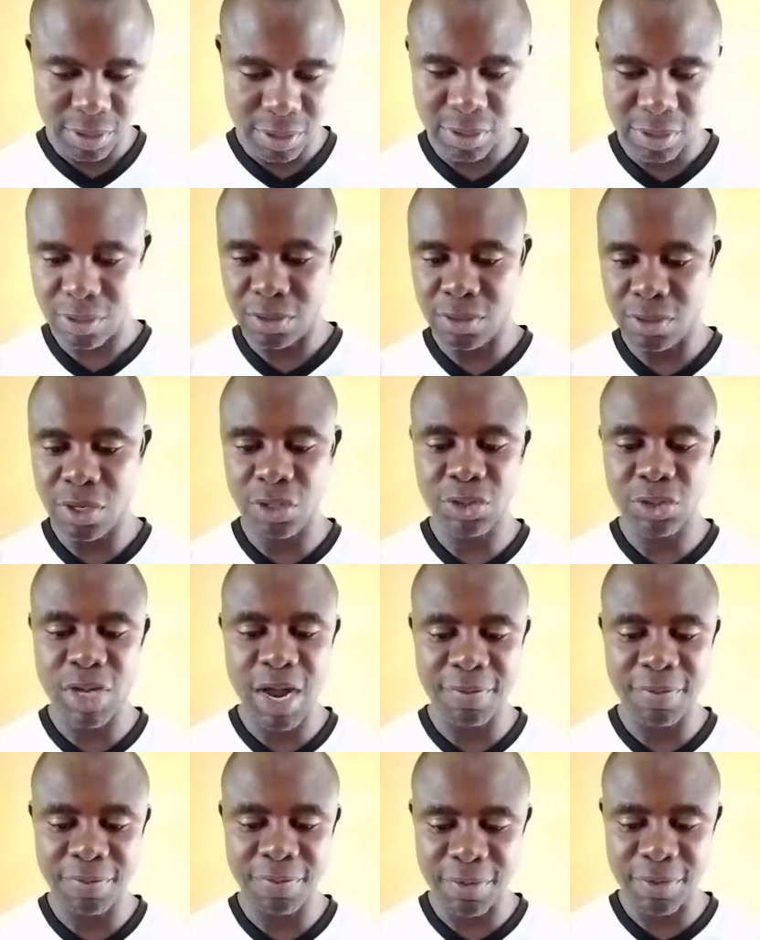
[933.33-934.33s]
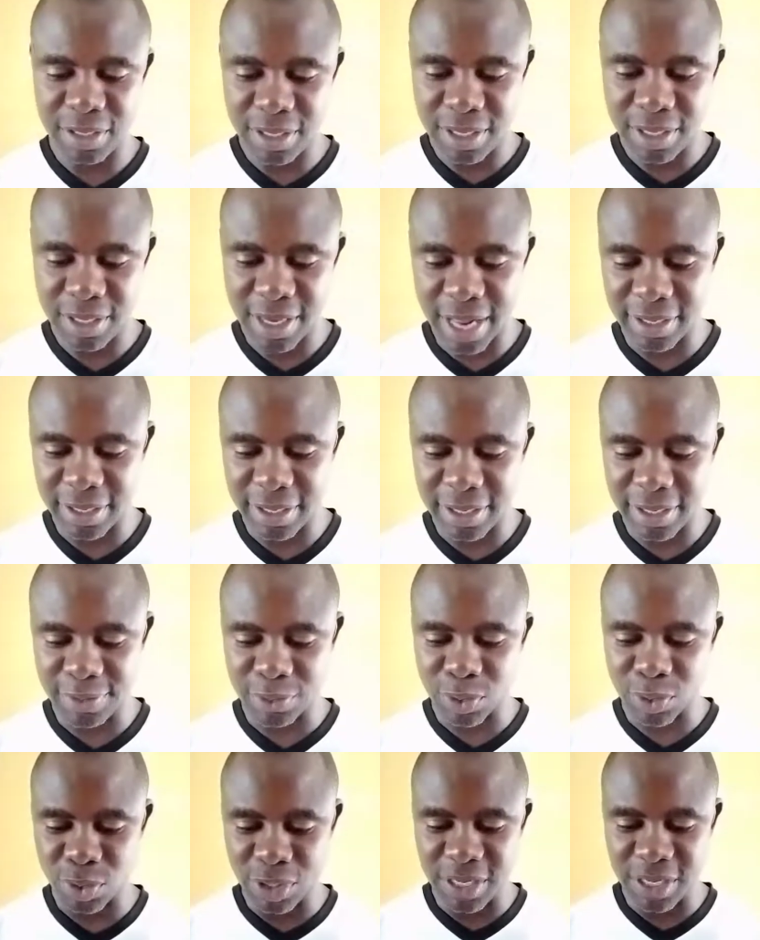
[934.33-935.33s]
We also have that in
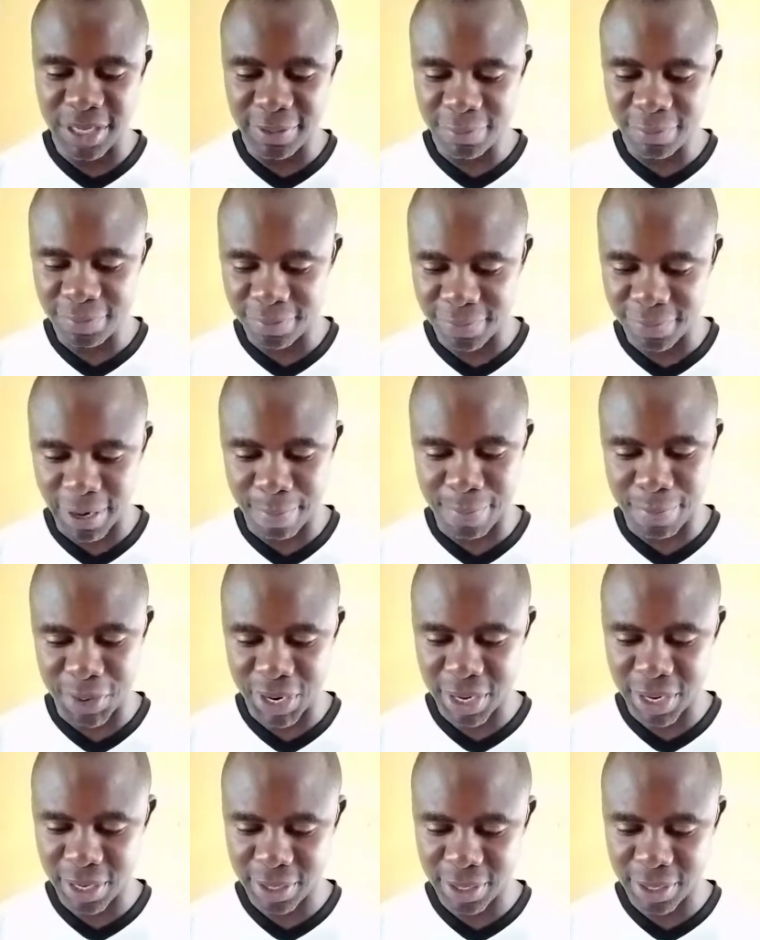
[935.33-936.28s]
goodly fabric,